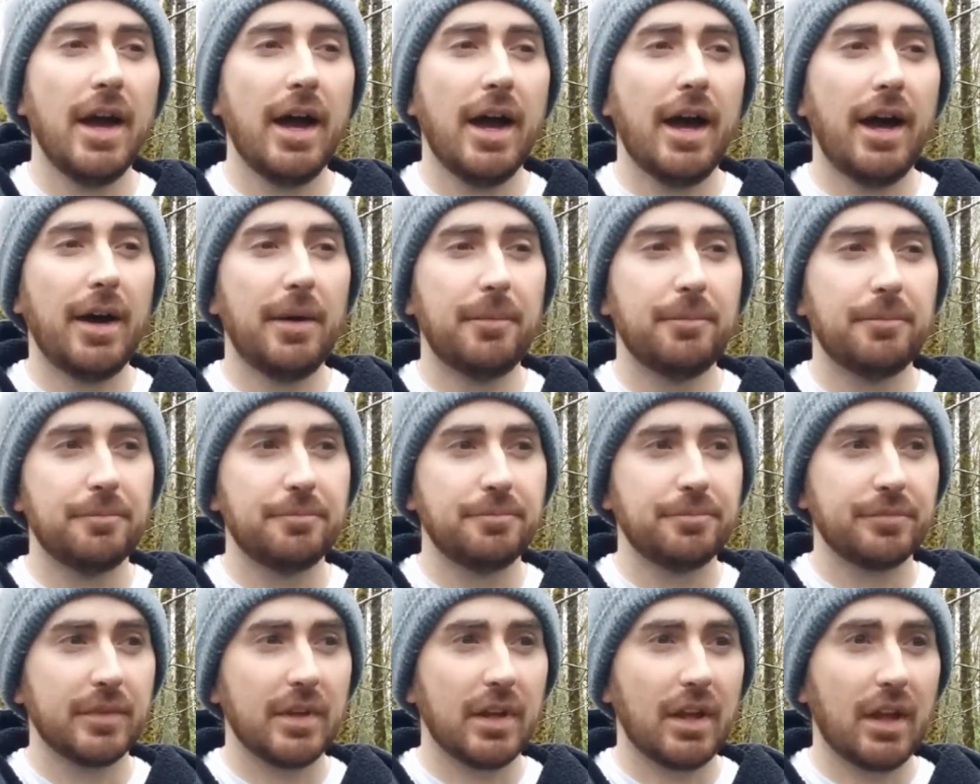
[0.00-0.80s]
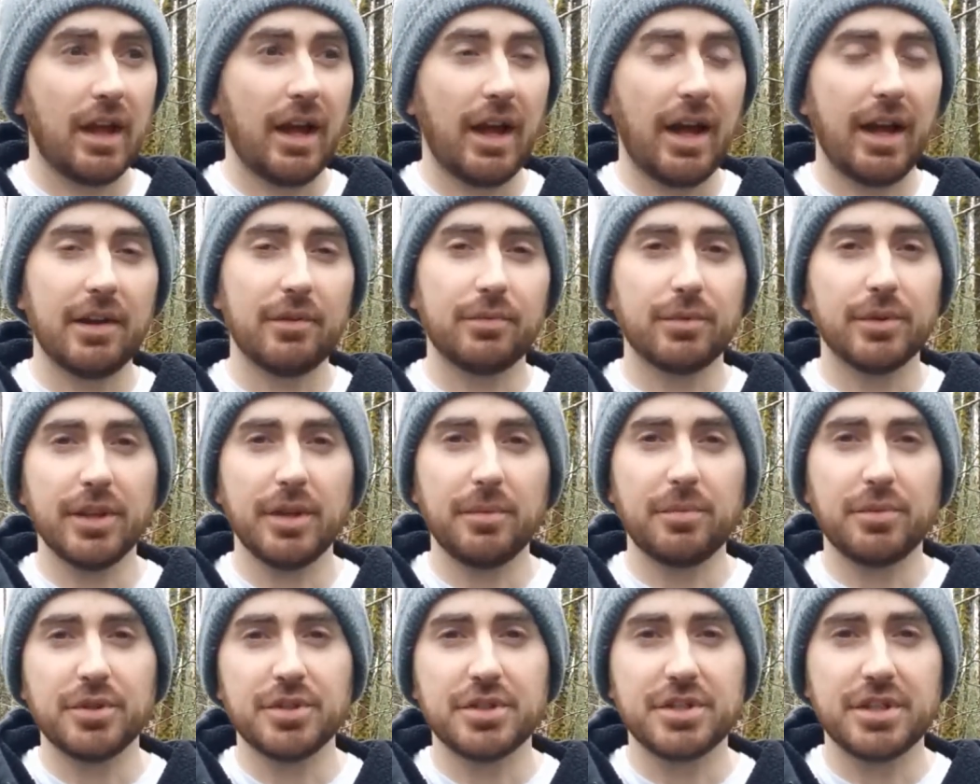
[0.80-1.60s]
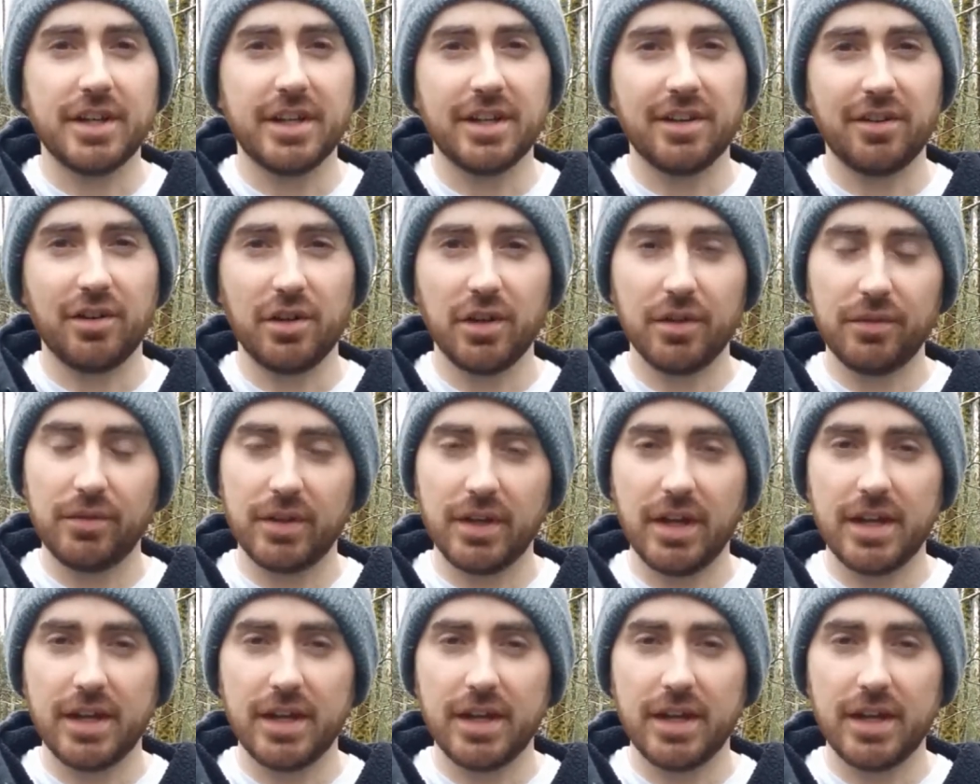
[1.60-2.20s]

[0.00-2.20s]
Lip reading: Um, I really appreciate all of you